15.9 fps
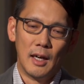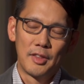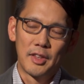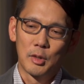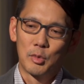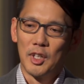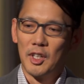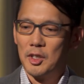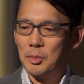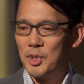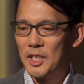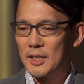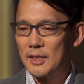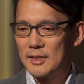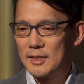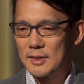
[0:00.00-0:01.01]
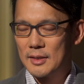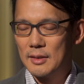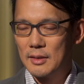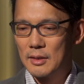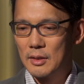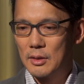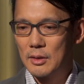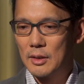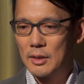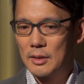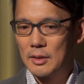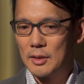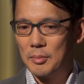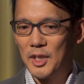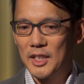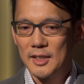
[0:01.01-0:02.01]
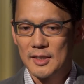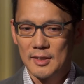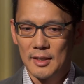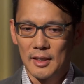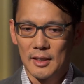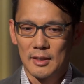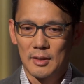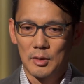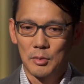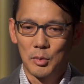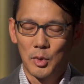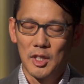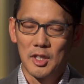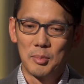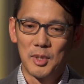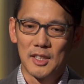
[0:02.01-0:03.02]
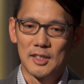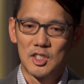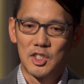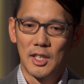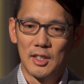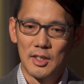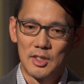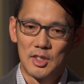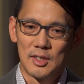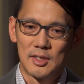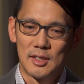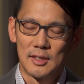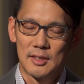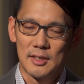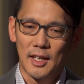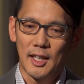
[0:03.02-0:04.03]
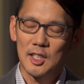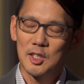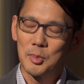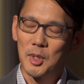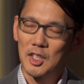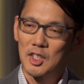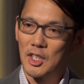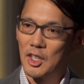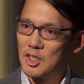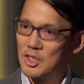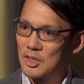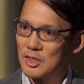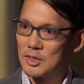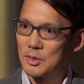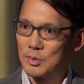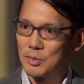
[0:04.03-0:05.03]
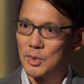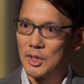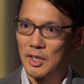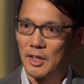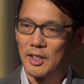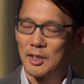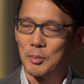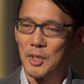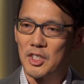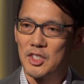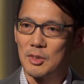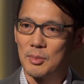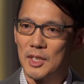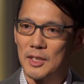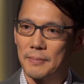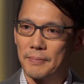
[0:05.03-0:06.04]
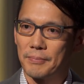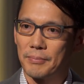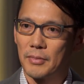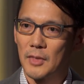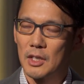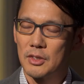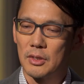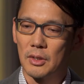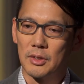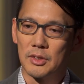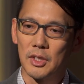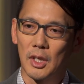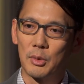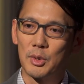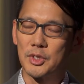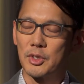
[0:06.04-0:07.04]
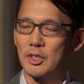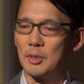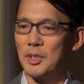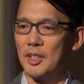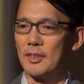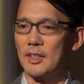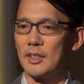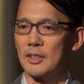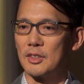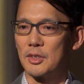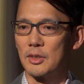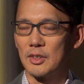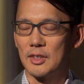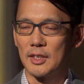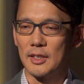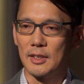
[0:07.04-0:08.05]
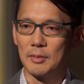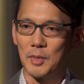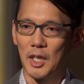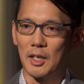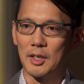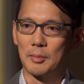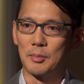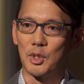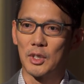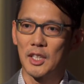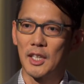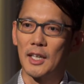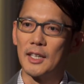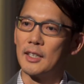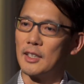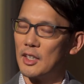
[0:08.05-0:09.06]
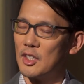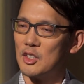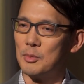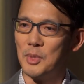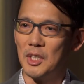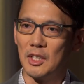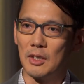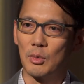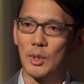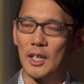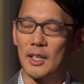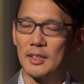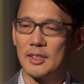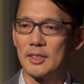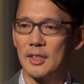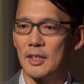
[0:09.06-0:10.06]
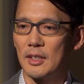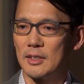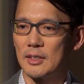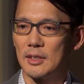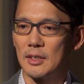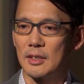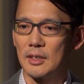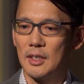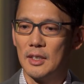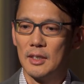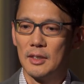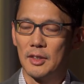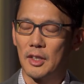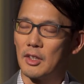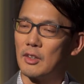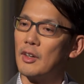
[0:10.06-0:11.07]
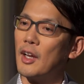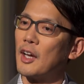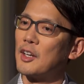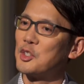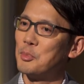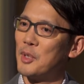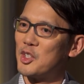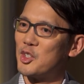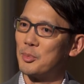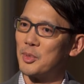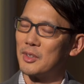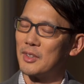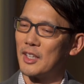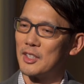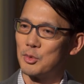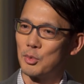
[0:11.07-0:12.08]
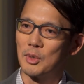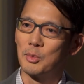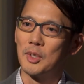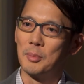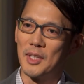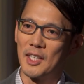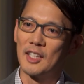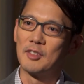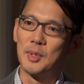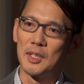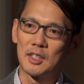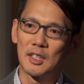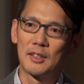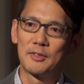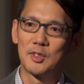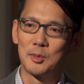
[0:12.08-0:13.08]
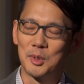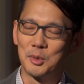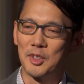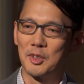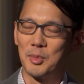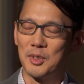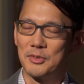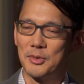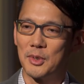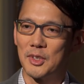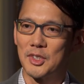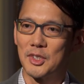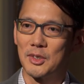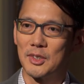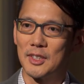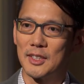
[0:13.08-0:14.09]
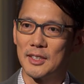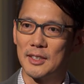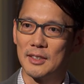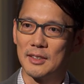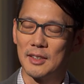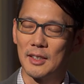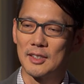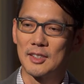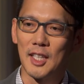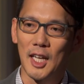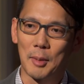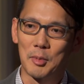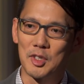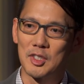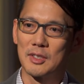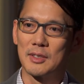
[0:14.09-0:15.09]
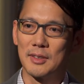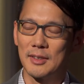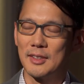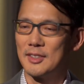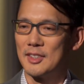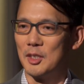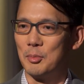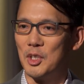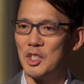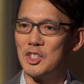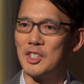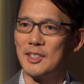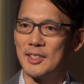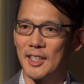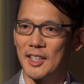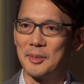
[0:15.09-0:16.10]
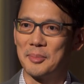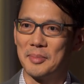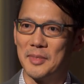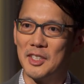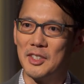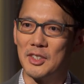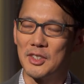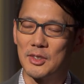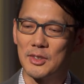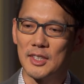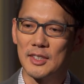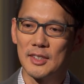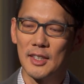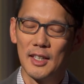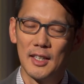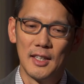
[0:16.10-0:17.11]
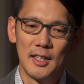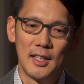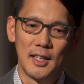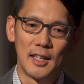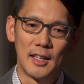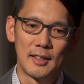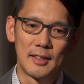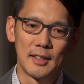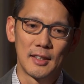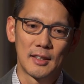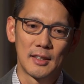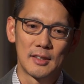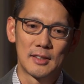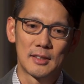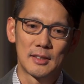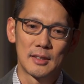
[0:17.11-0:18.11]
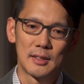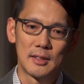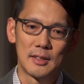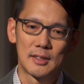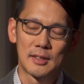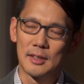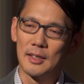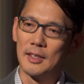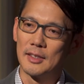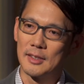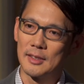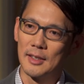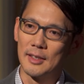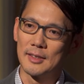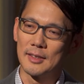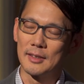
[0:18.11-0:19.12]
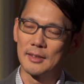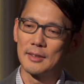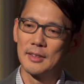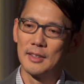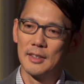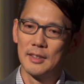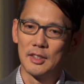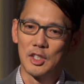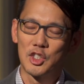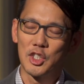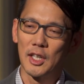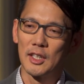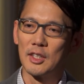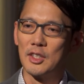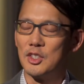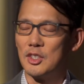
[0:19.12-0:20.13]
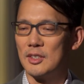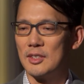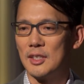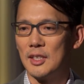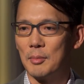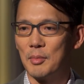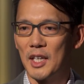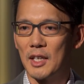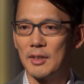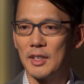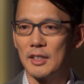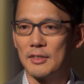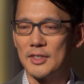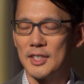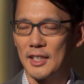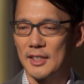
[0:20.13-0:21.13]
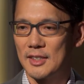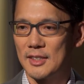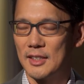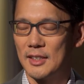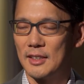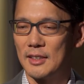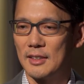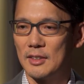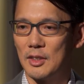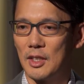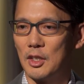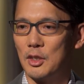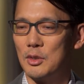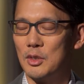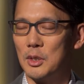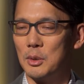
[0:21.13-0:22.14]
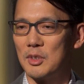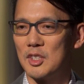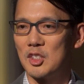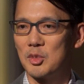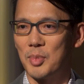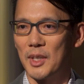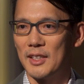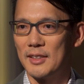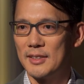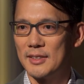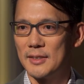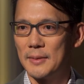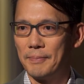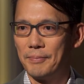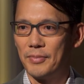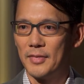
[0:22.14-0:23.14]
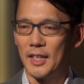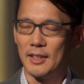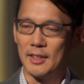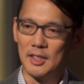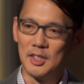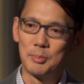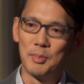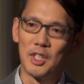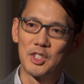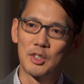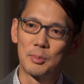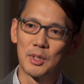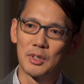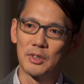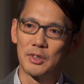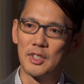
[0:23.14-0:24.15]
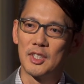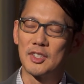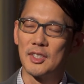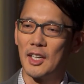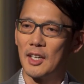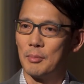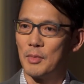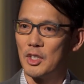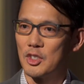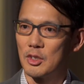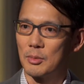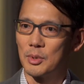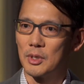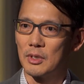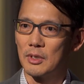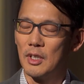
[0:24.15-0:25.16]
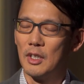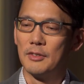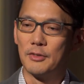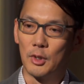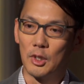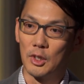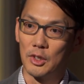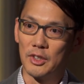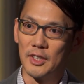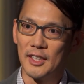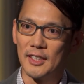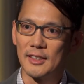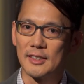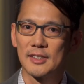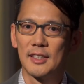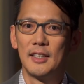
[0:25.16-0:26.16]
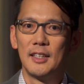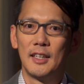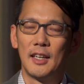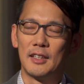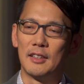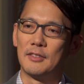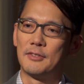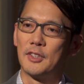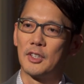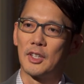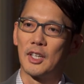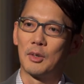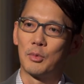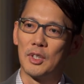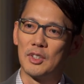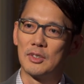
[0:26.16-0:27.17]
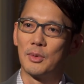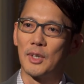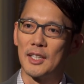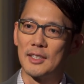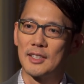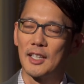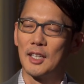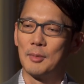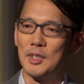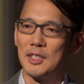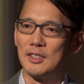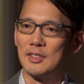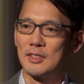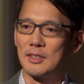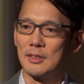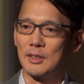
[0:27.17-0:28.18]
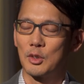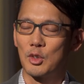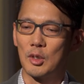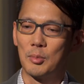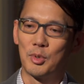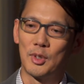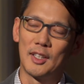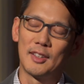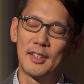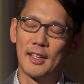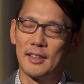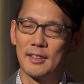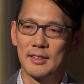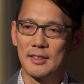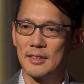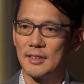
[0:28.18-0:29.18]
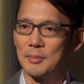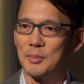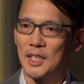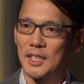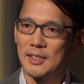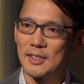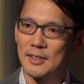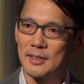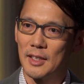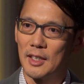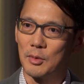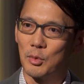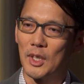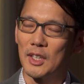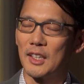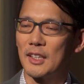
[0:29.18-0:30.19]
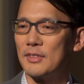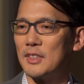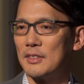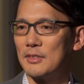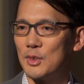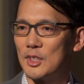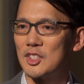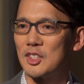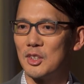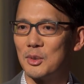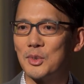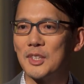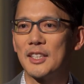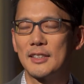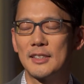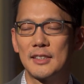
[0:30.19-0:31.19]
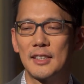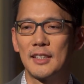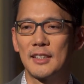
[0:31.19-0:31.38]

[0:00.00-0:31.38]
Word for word: I think one of the biggest the biggest thing, one of the biggest challenges is expectations regarding measurement. So there's always going to be things, certainly on the more cutting edge media-wise, that uh, that are not as measurable as what we may have been comfortable with before. Certainly in established CPG type industries, and I think it's the it's it's it's the the challenge is the amount of testing that you do in a space that is measurable or is not measurable for learnings, and then figuring out when the right time it is to incorporate that into the mix and what level of risk you're willing to